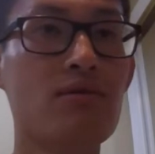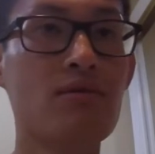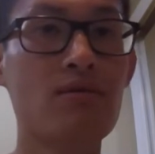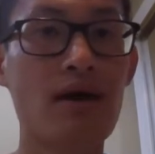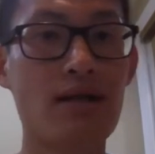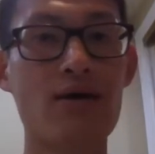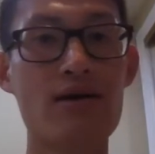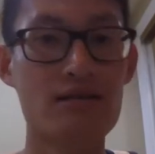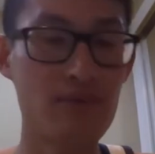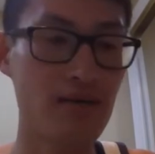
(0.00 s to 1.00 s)
And I'll
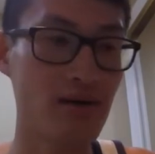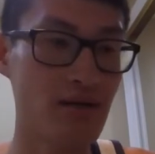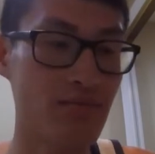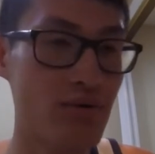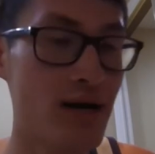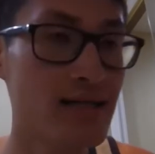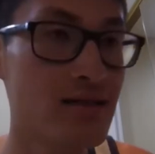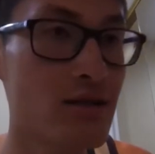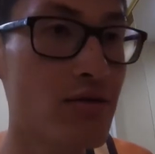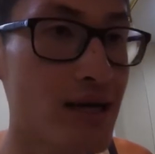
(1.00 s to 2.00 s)
explain about the price,
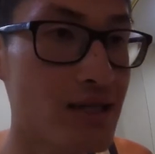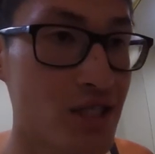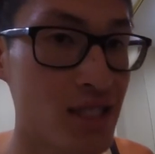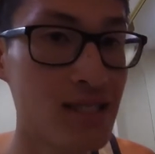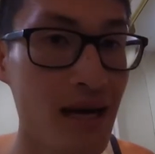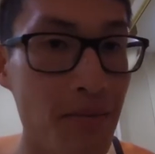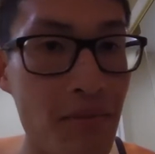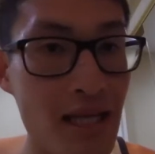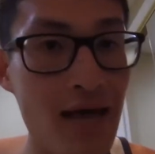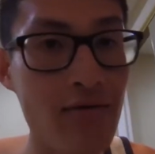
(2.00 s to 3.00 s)
in just a
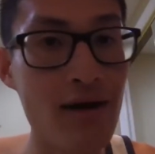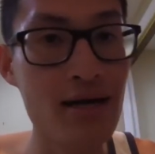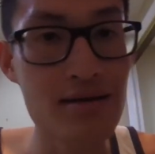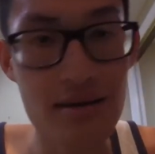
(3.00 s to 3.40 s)
minute, right?